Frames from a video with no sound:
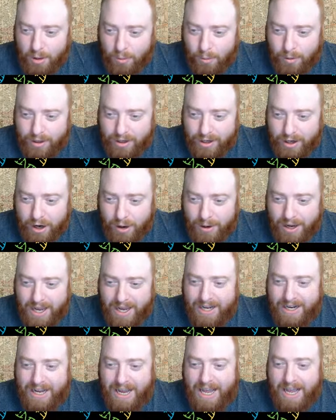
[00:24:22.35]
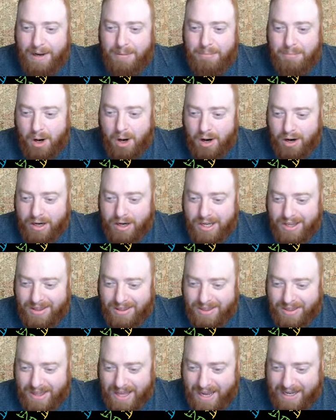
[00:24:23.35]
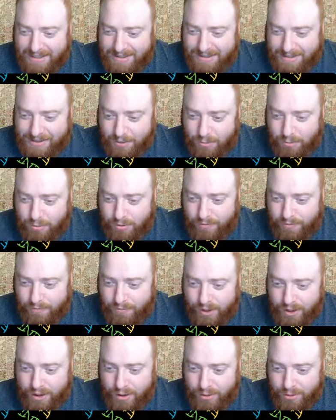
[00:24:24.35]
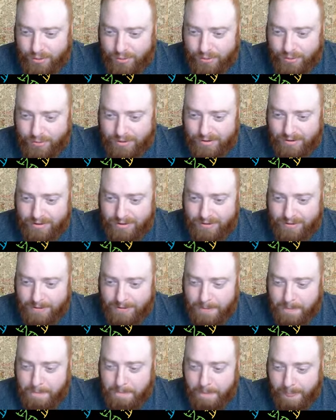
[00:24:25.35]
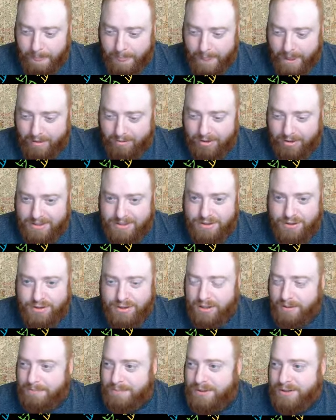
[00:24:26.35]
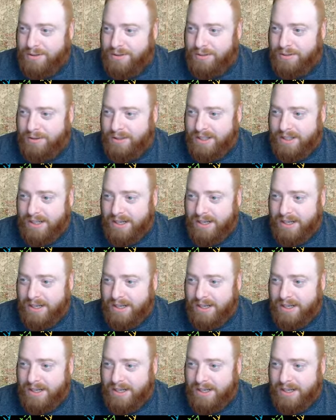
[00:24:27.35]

we're gonna go ahead and mark that reviewed, and let's jump to the